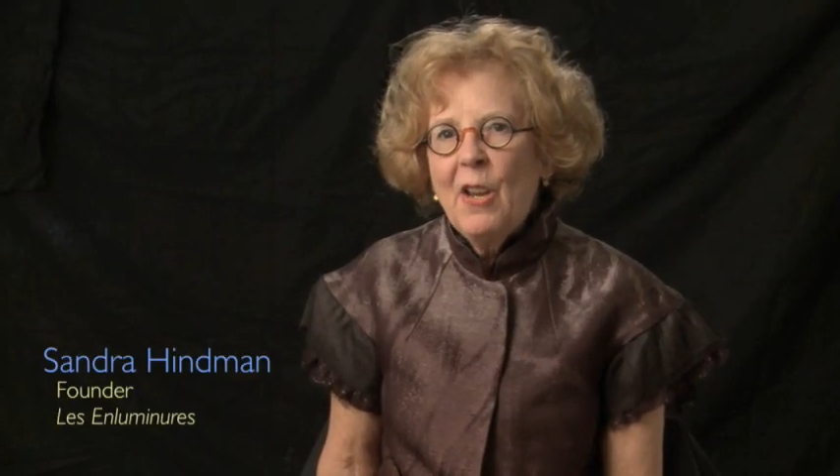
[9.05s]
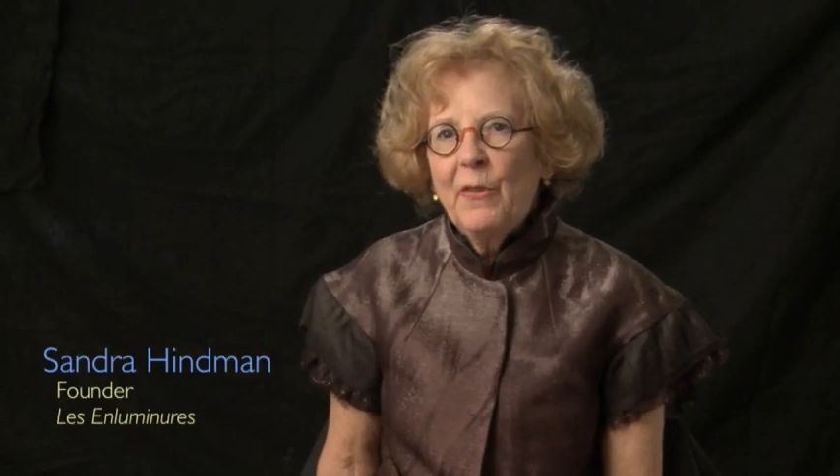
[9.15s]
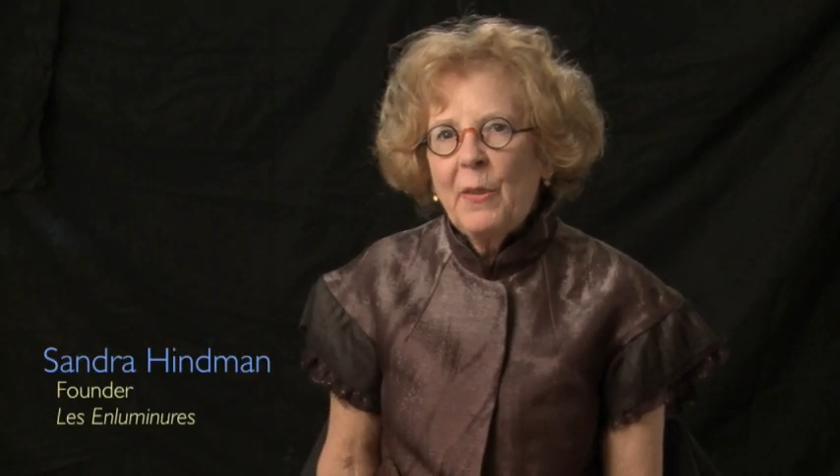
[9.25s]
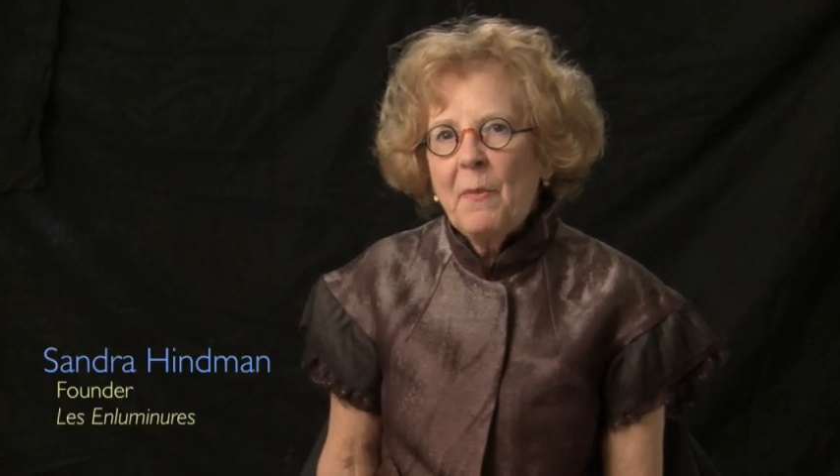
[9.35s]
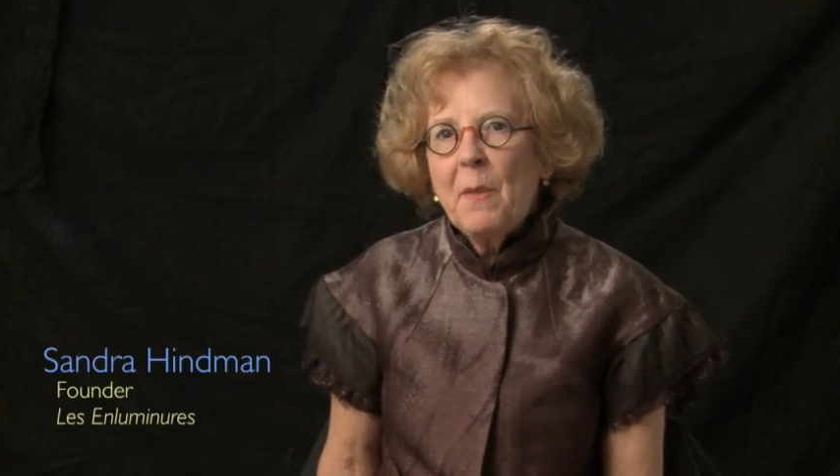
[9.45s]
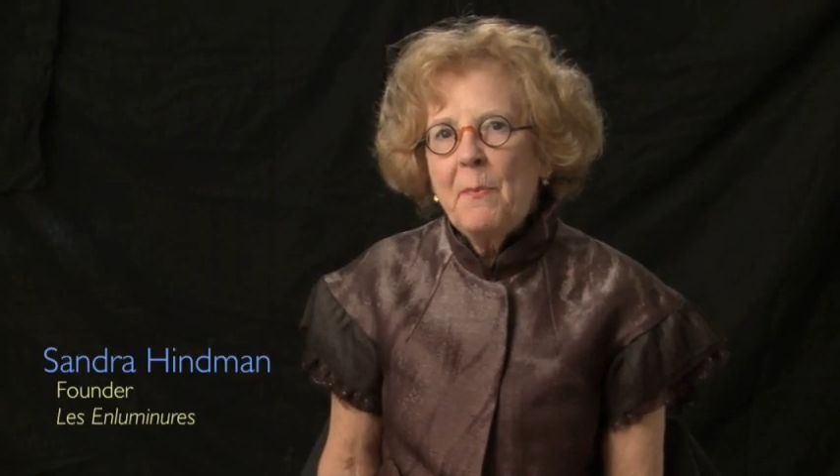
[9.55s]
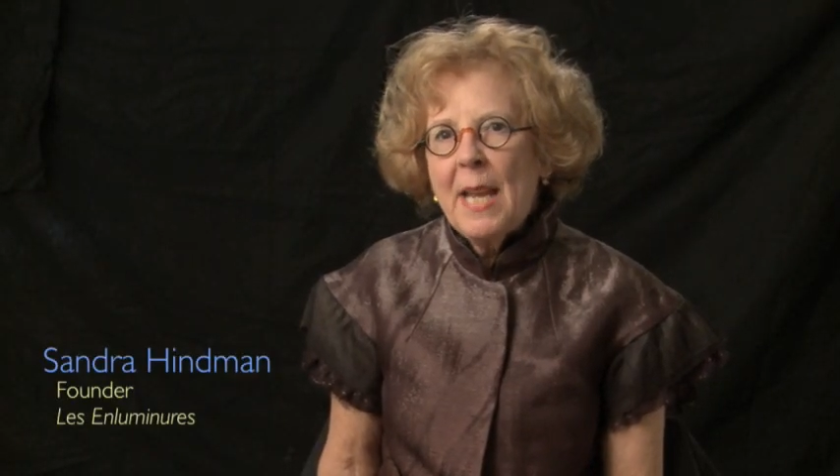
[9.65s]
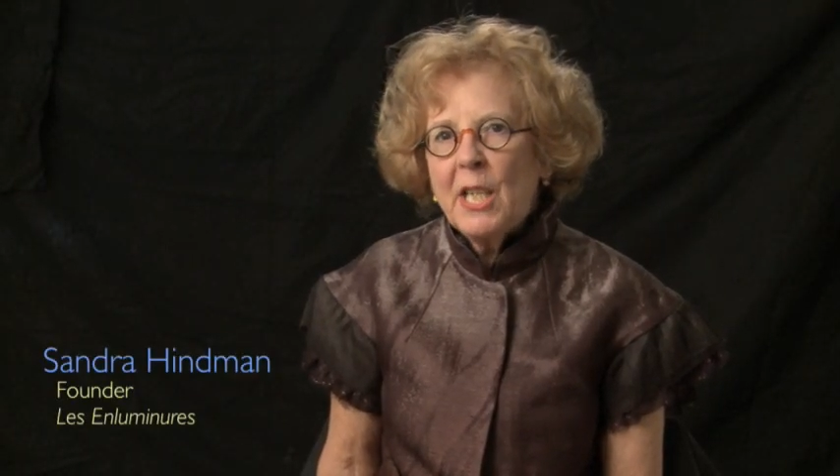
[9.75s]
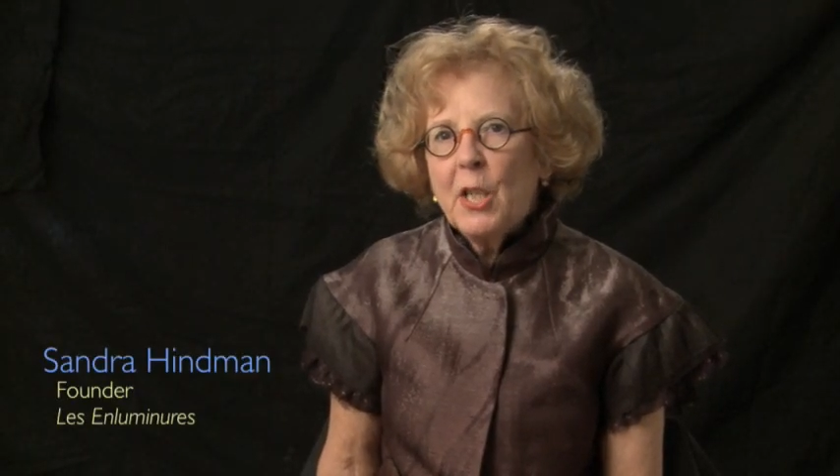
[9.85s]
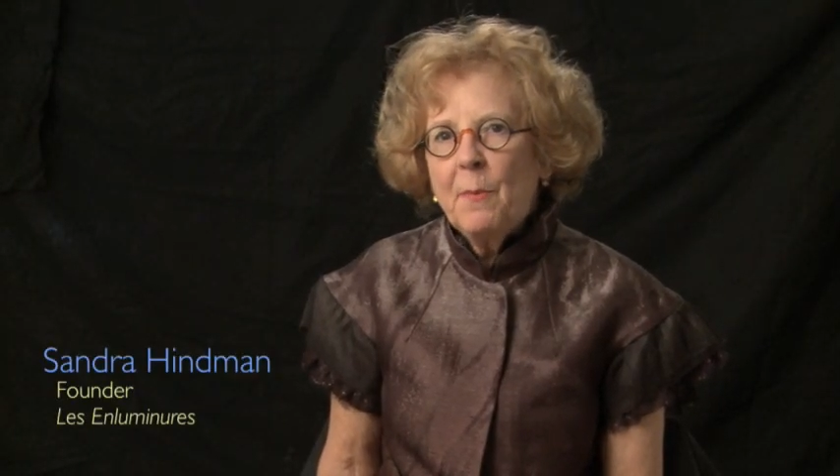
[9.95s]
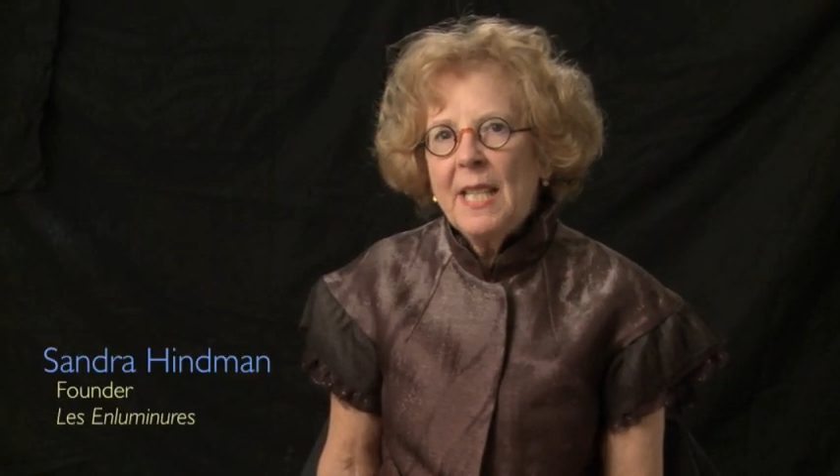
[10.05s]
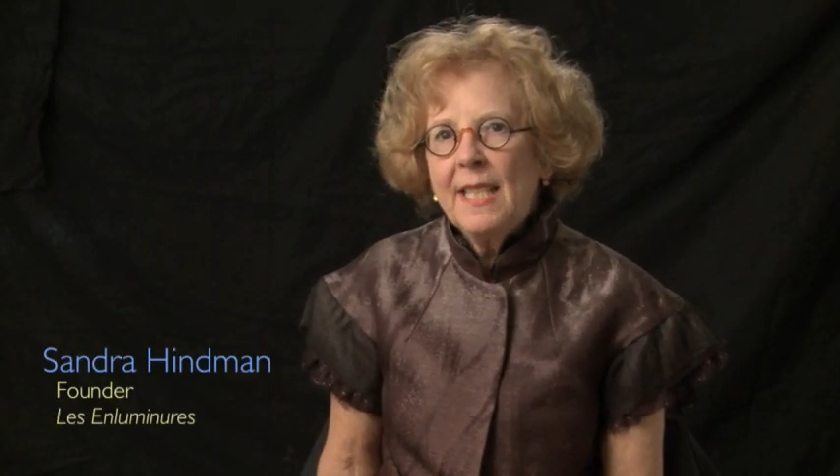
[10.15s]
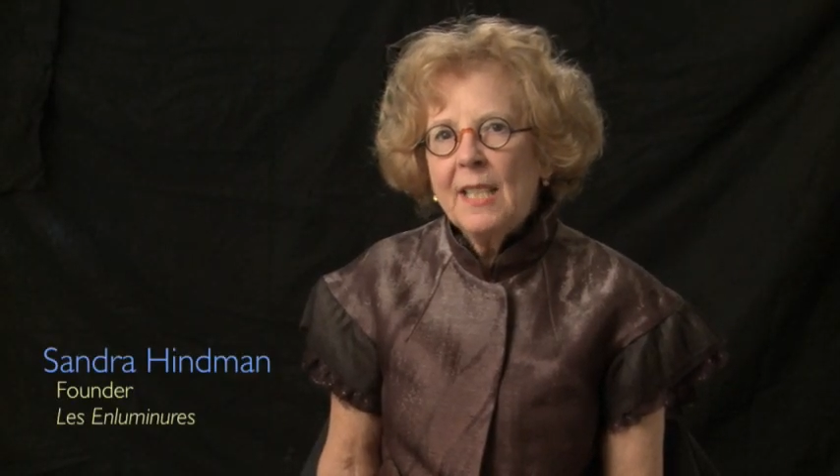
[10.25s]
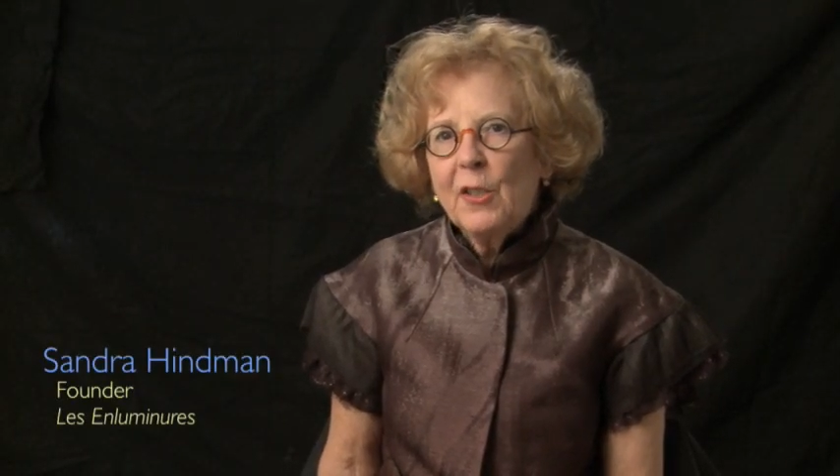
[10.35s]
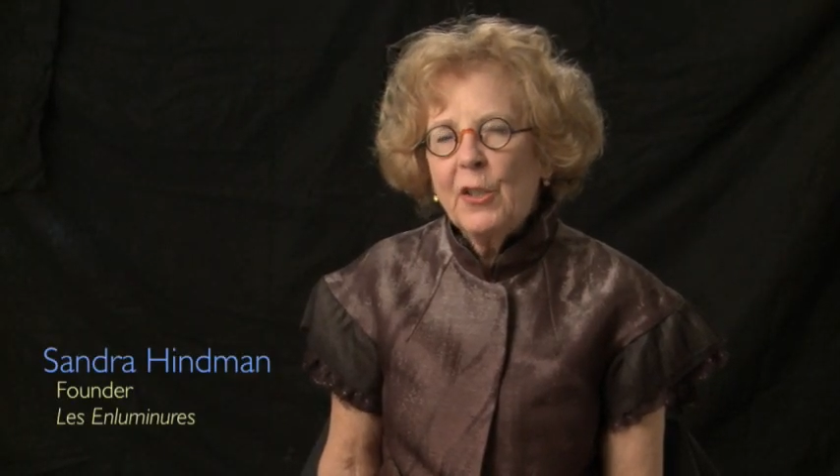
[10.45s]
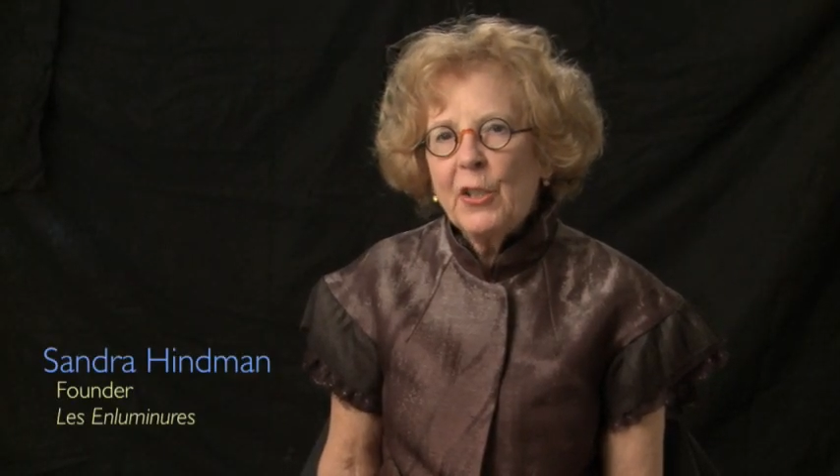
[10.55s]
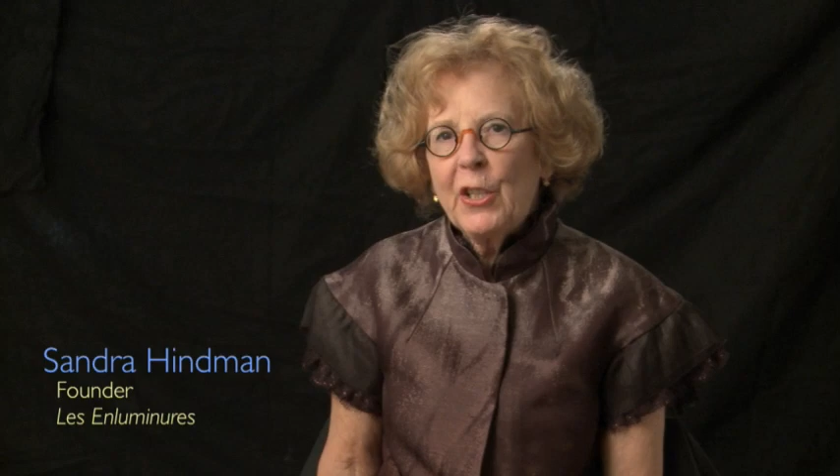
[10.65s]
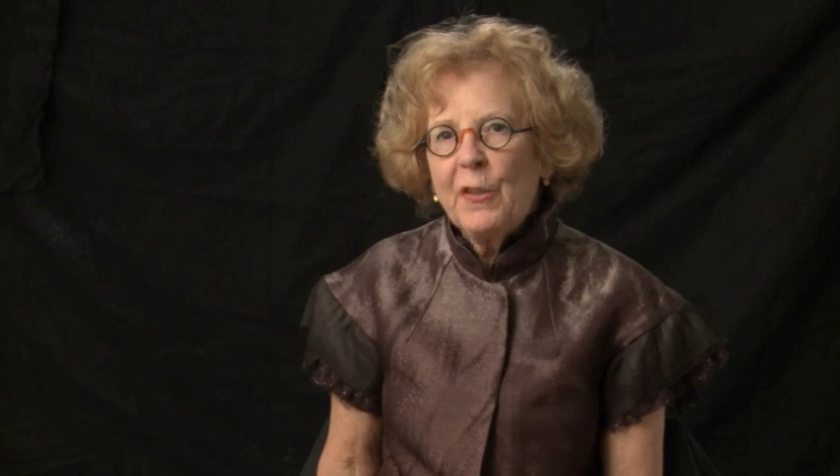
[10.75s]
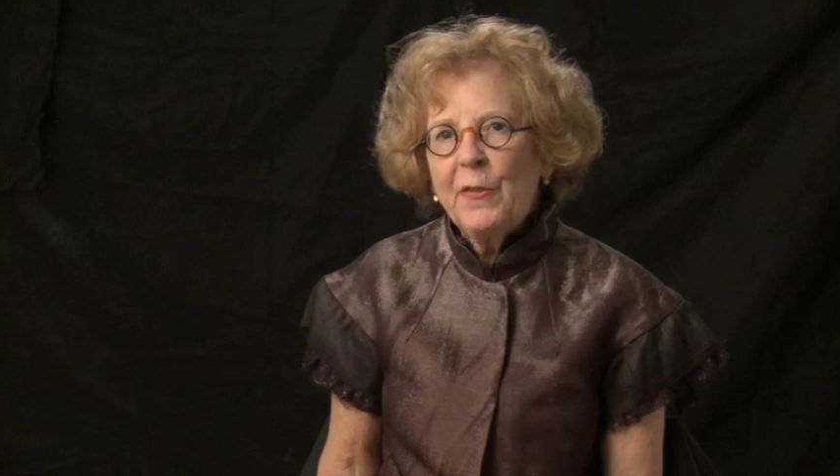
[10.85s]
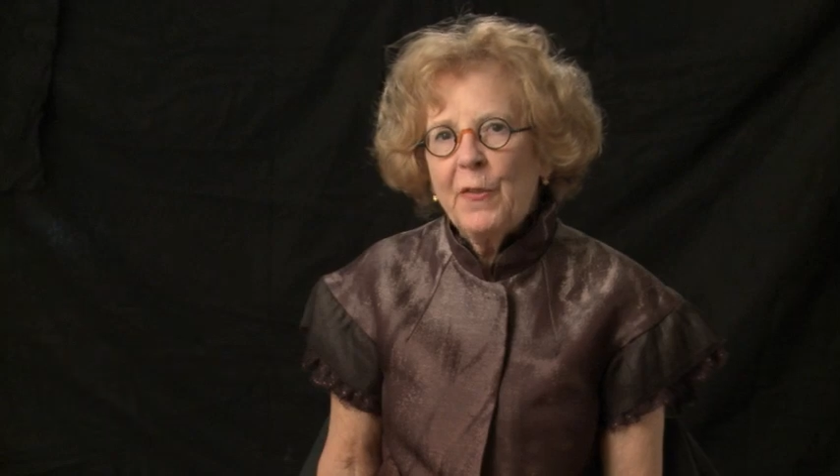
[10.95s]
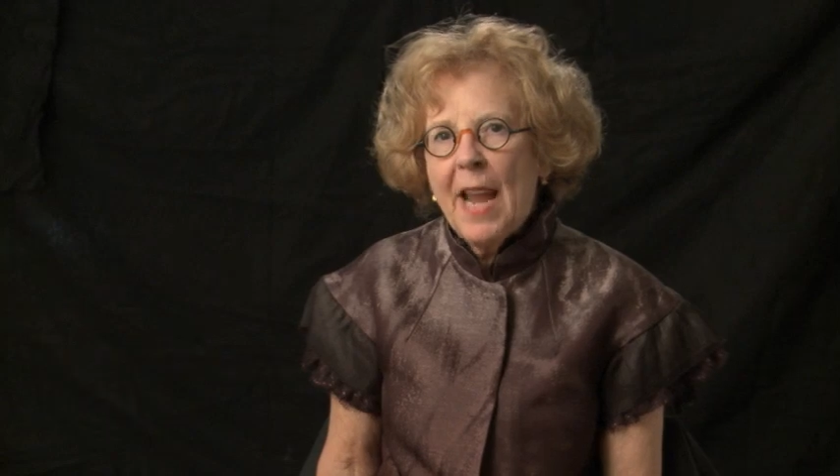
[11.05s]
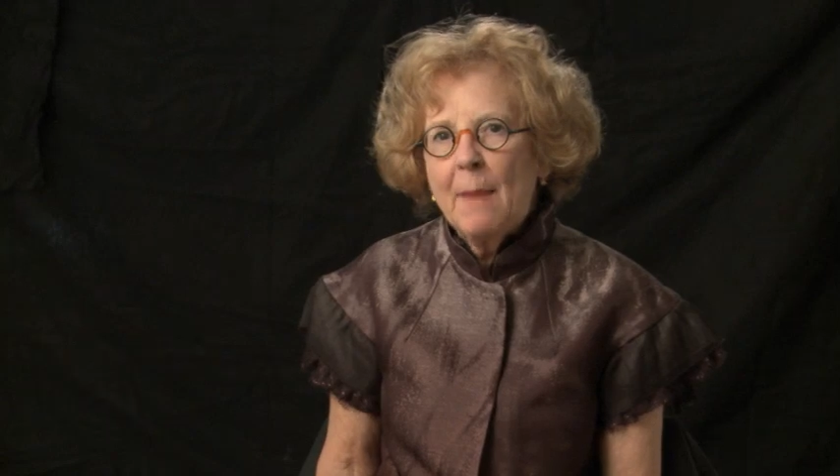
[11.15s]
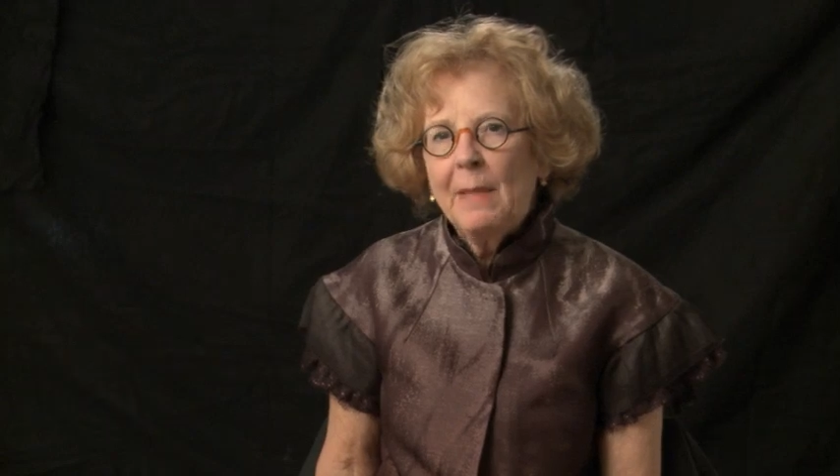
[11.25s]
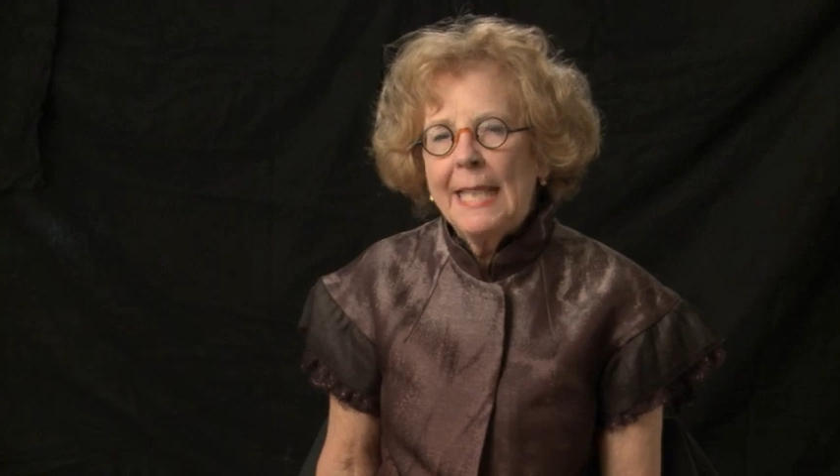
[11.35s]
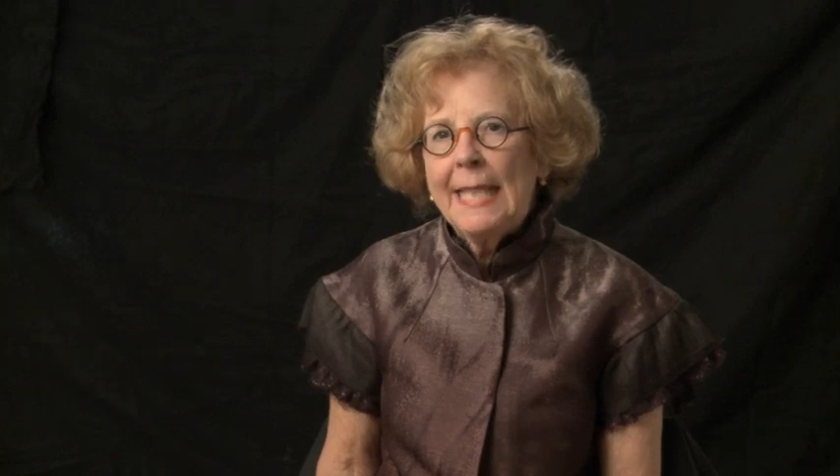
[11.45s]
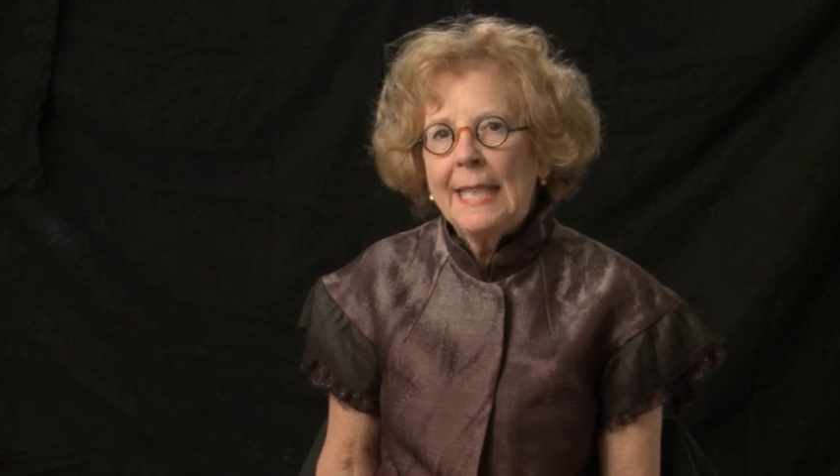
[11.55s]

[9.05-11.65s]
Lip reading: from the Benjamin Zucker family